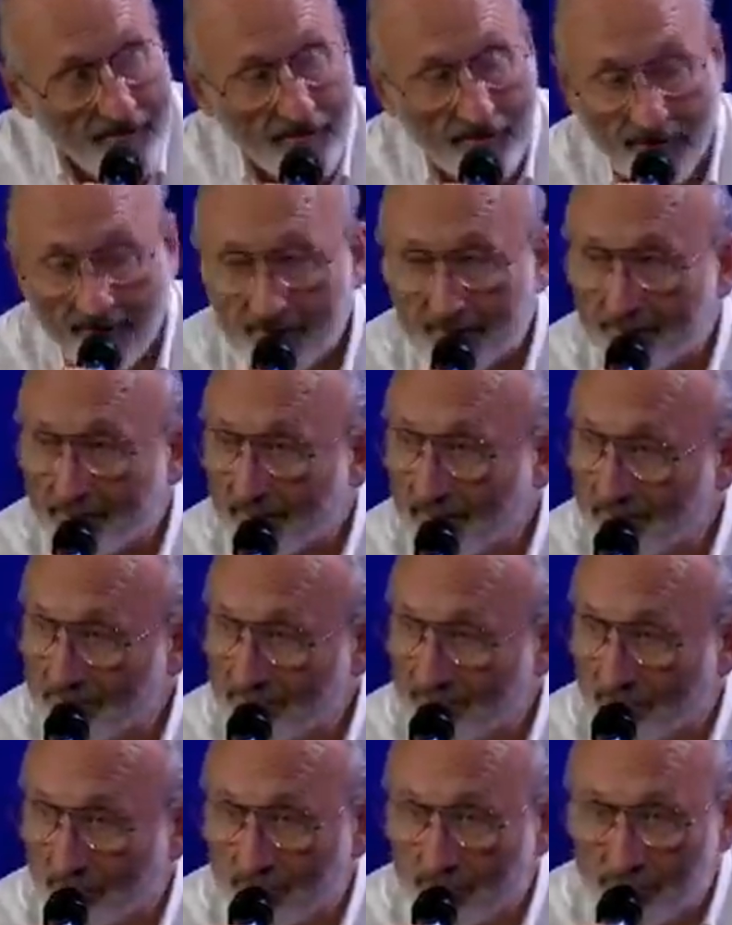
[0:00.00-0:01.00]
ethic
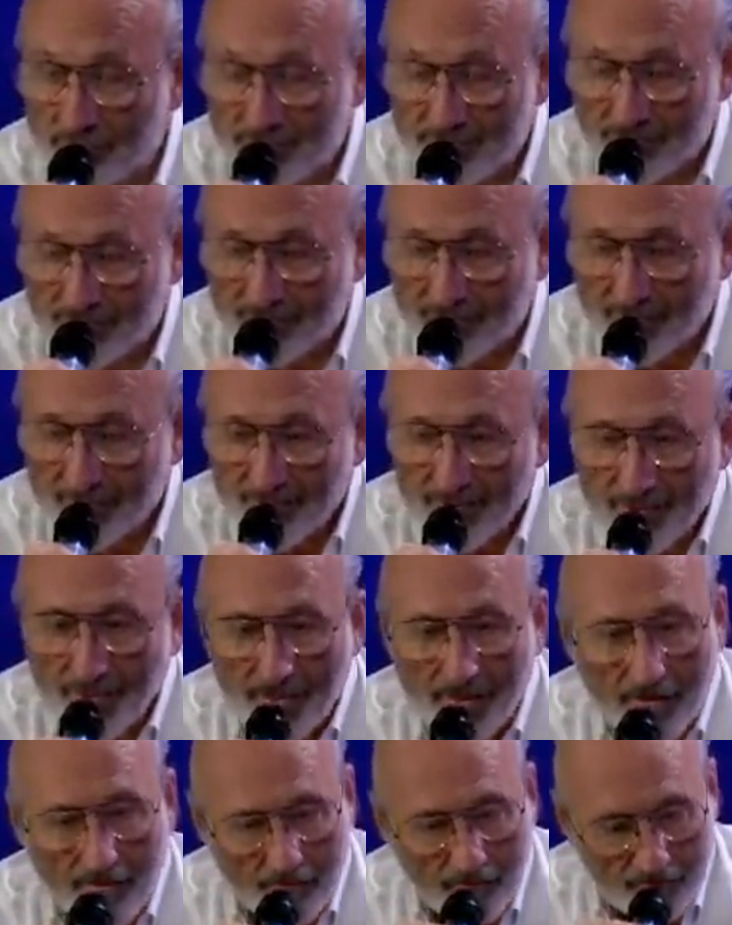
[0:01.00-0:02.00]
of folk music,
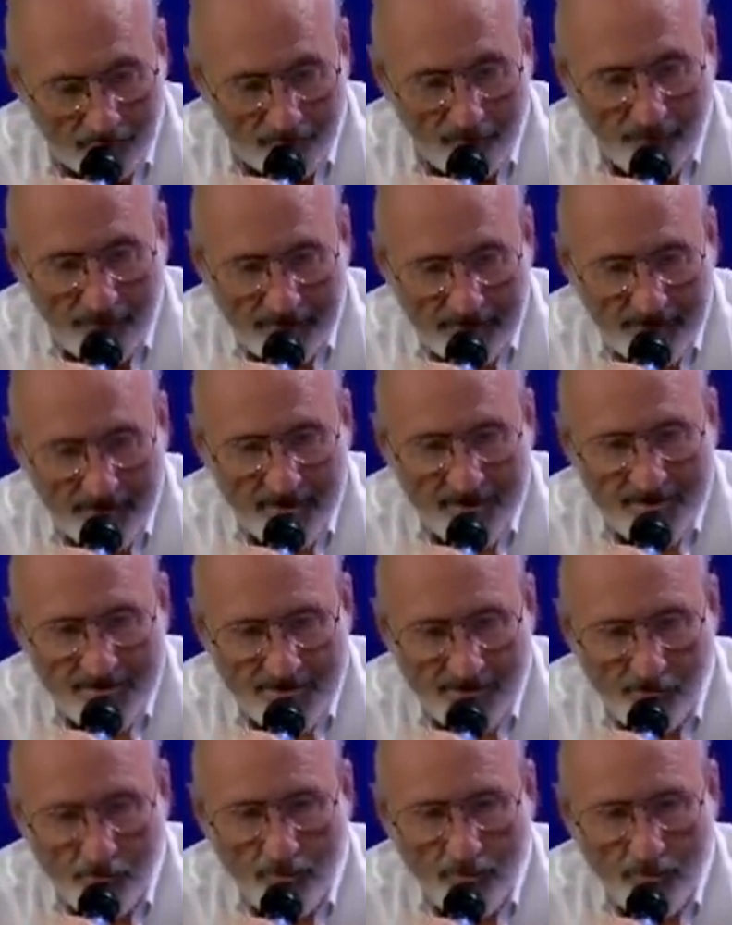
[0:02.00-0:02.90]
because